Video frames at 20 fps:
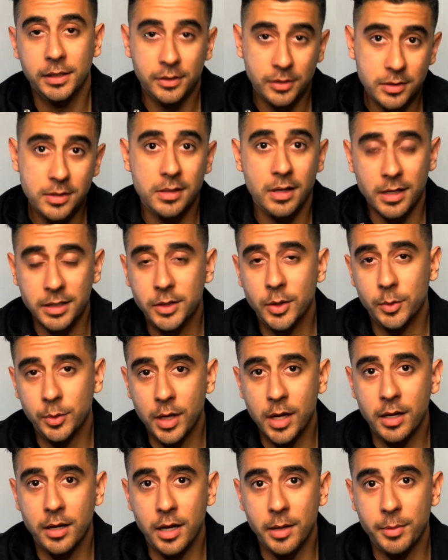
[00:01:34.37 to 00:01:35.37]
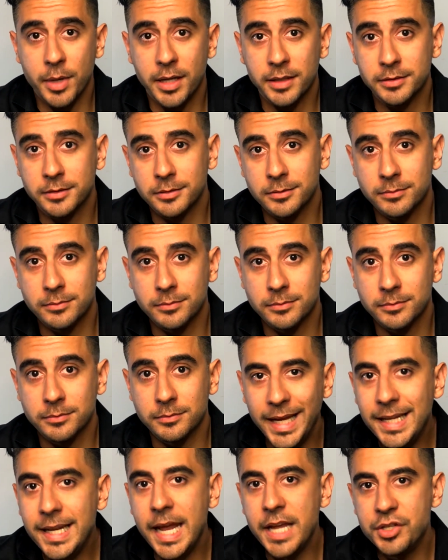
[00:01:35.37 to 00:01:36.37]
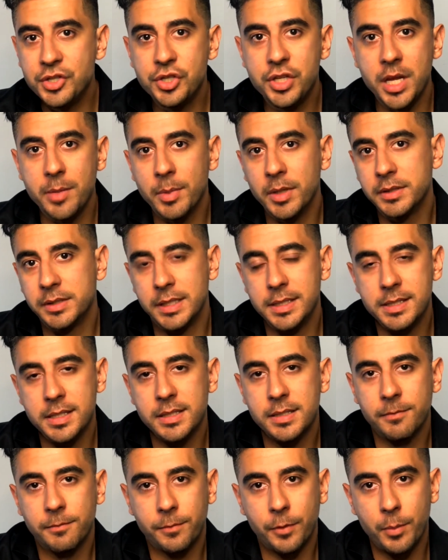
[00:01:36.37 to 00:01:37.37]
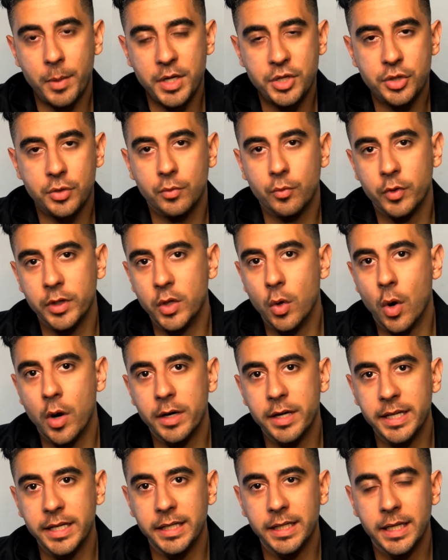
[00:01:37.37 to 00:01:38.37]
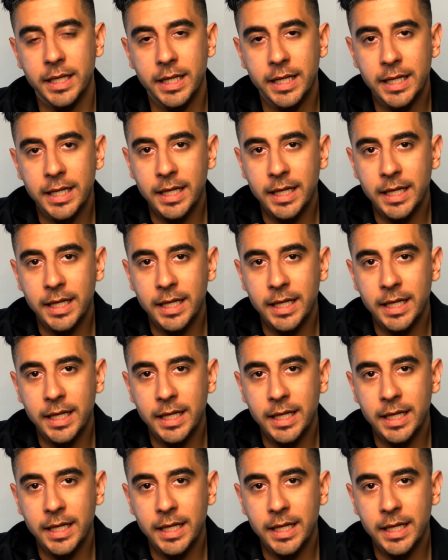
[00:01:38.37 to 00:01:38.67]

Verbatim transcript: there's a lot going on, I bet. In HTML, this is information regarding